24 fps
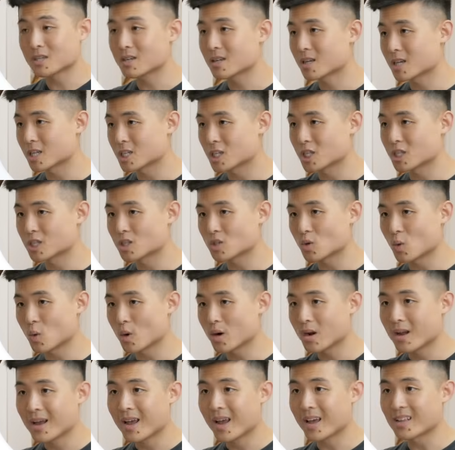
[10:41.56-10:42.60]
kitchen
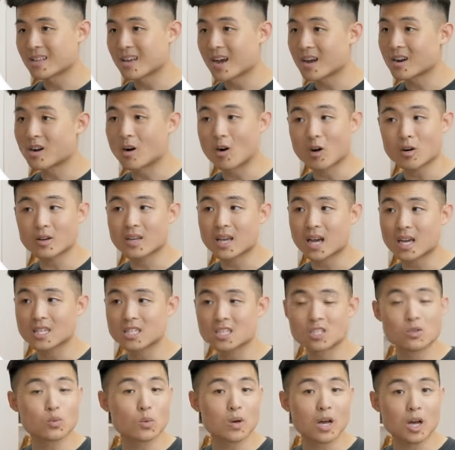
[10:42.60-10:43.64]
store and that our
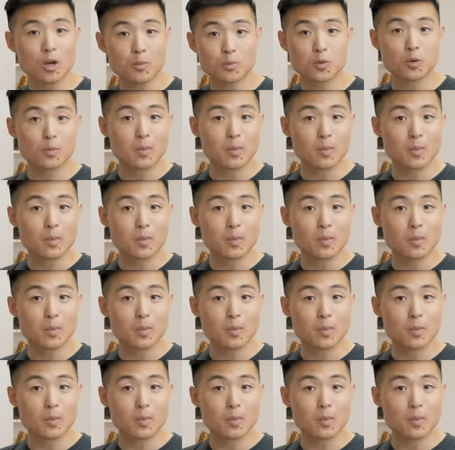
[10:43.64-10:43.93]
gadgets will help you